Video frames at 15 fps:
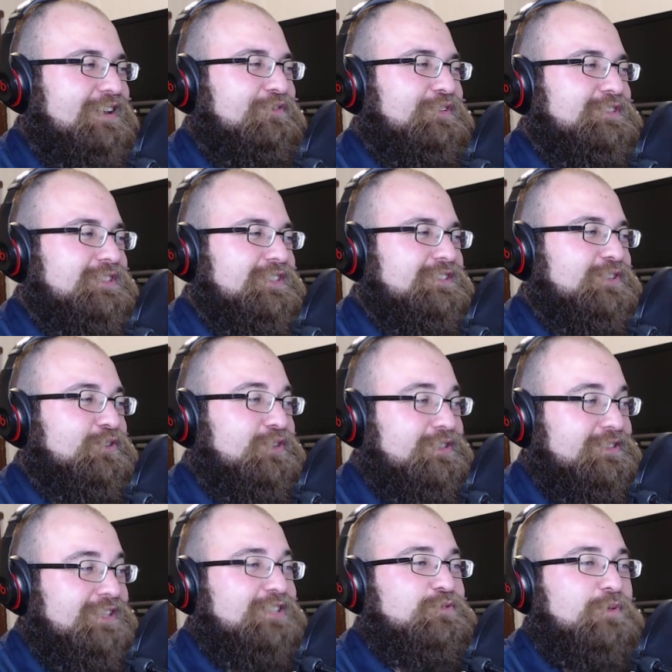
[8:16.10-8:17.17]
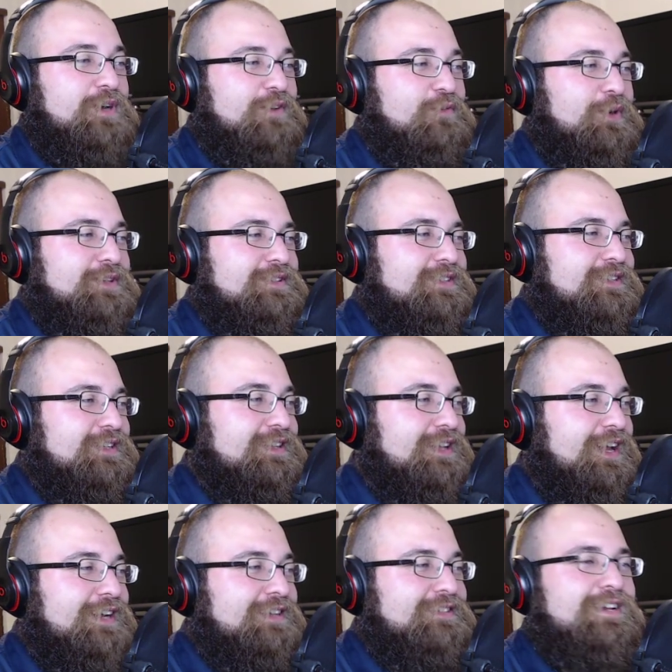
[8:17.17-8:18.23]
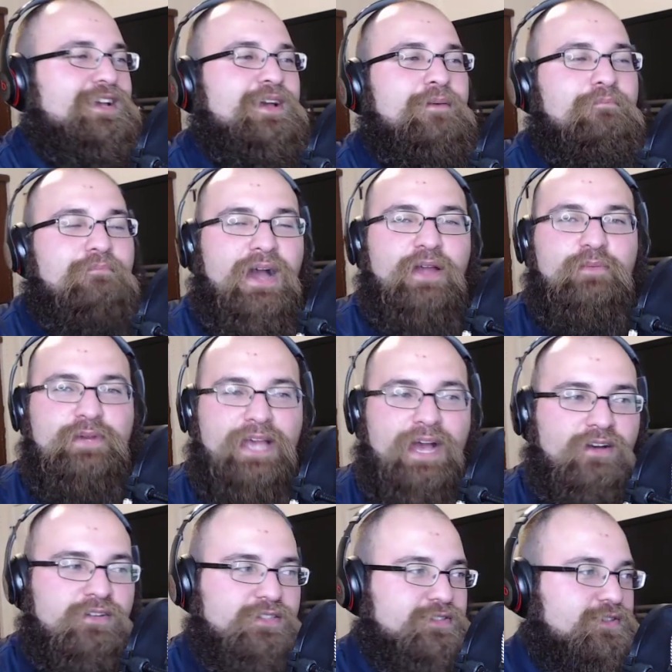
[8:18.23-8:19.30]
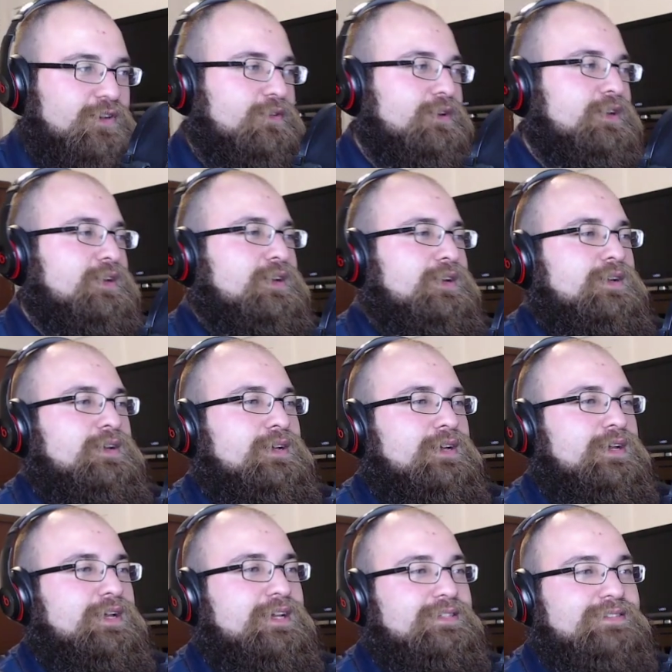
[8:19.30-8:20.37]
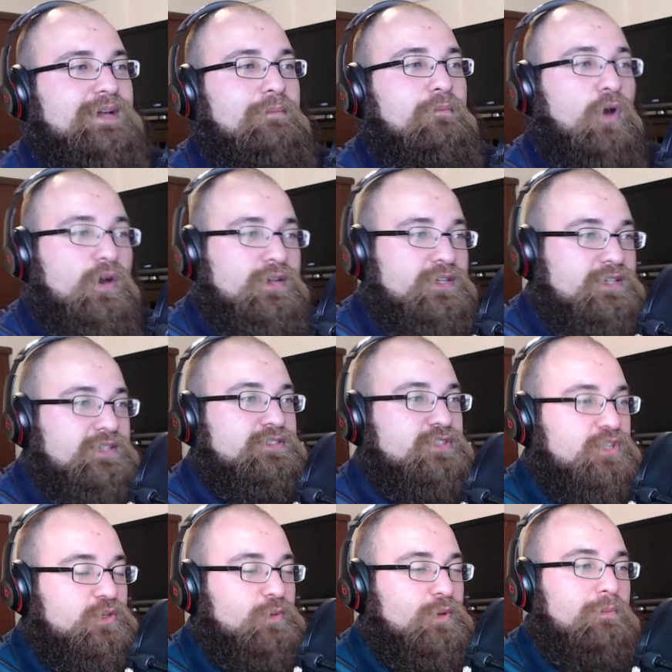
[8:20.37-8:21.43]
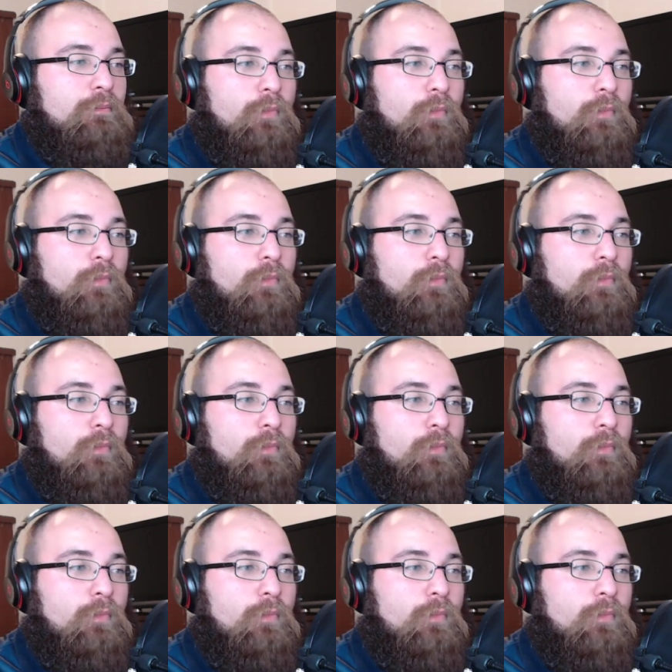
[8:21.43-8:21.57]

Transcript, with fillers: Francisco, because that's where I went to collect my reality stone, is that Marquise Goodwin